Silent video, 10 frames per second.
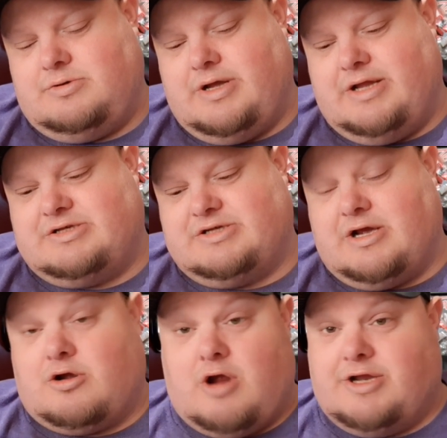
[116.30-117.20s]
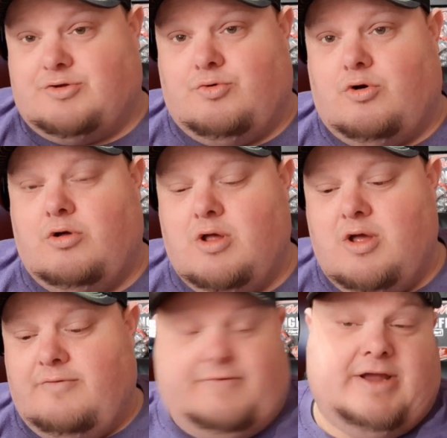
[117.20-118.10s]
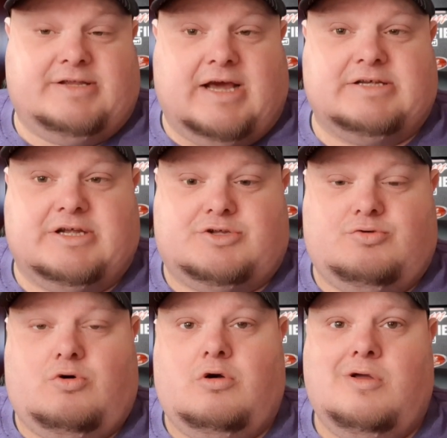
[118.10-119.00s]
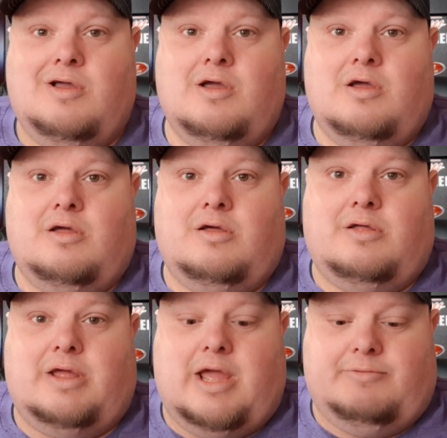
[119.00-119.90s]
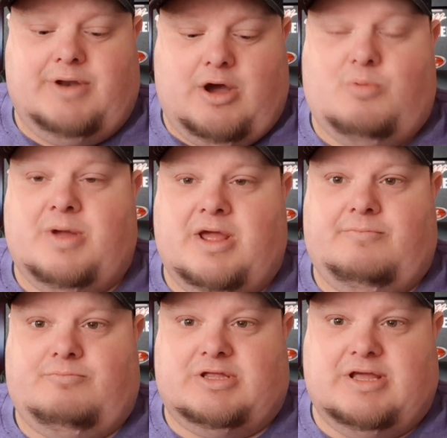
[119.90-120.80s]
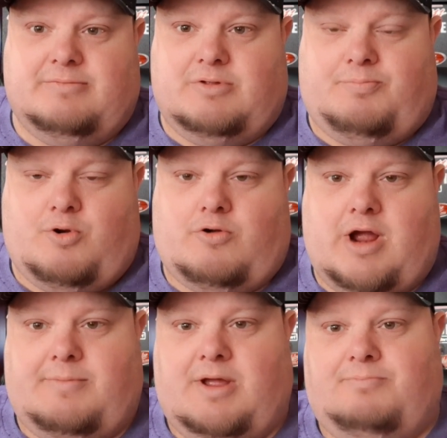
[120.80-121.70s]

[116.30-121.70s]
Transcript: it's a great tool, fantastic tool. It would help me with the programming,